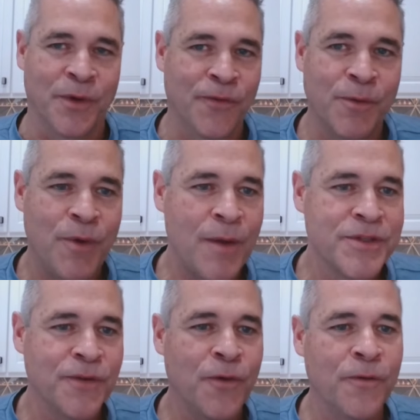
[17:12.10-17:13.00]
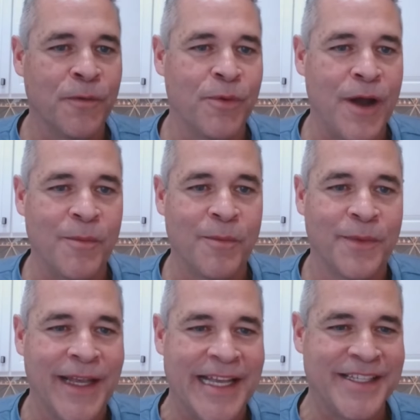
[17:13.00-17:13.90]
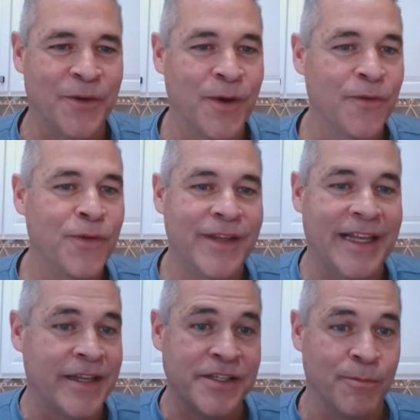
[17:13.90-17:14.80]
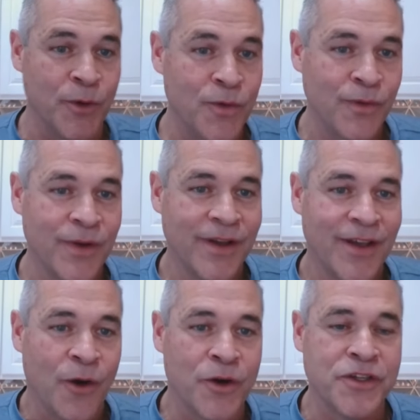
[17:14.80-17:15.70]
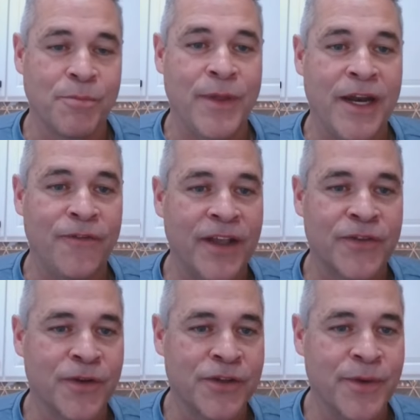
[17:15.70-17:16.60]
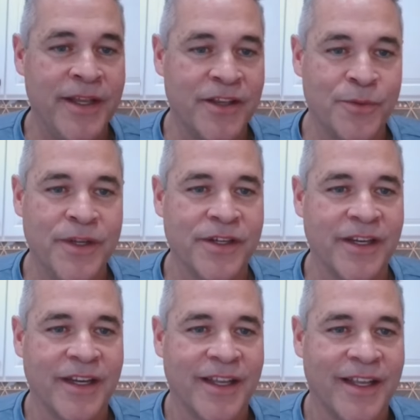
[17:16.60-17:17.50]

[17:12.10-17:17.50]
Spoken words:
it a rear foot problem? Is it a forefoot problem? Is it a rear foot that doesn't move? Or is it a plantar flex first ray that's rigid?